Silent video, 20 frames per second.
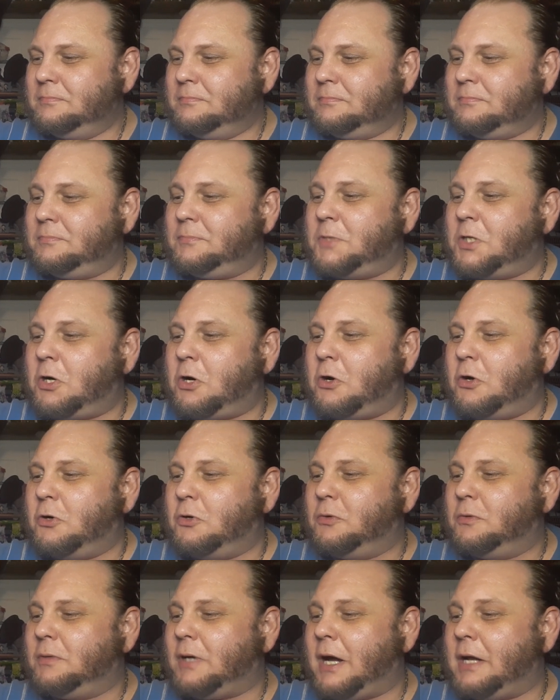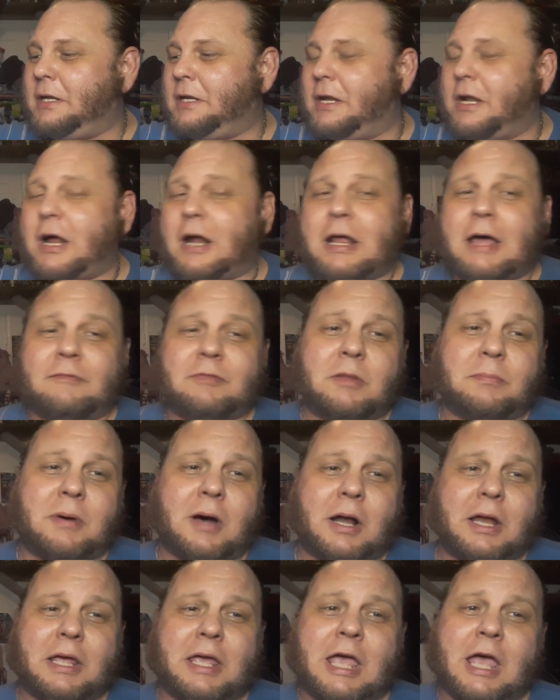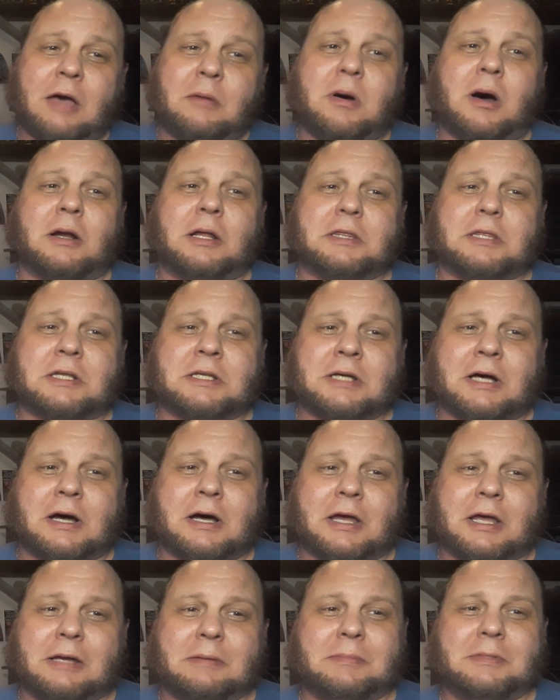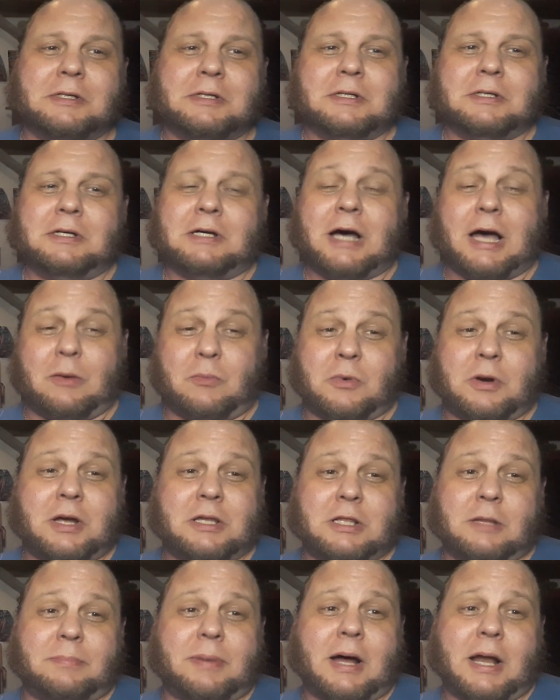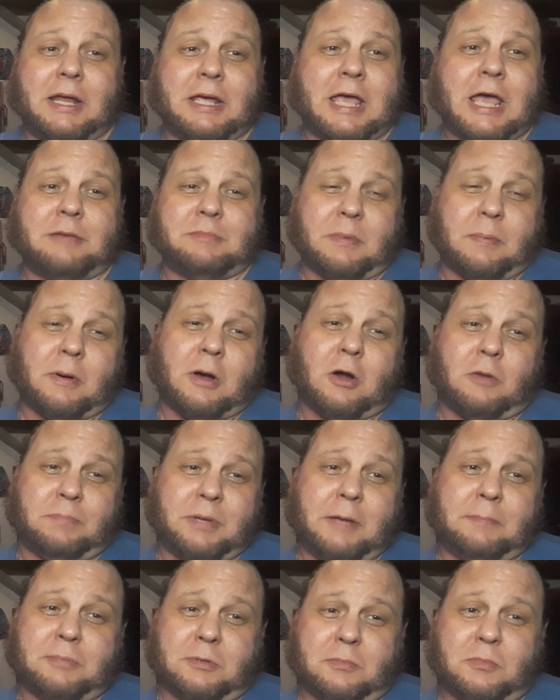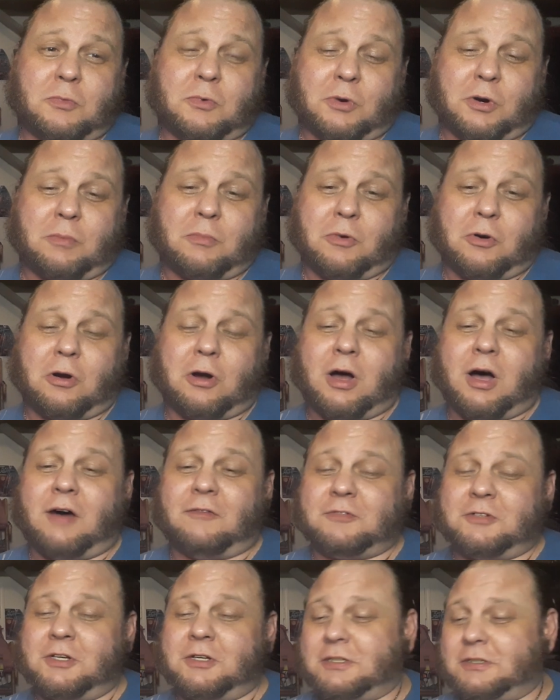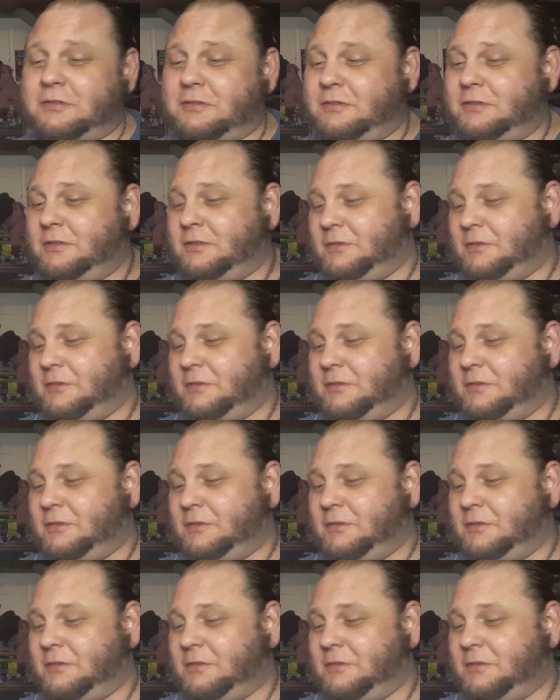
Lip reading: No, I did not have the body cam on at the time. I'm wearing the body cam upon people more and more often.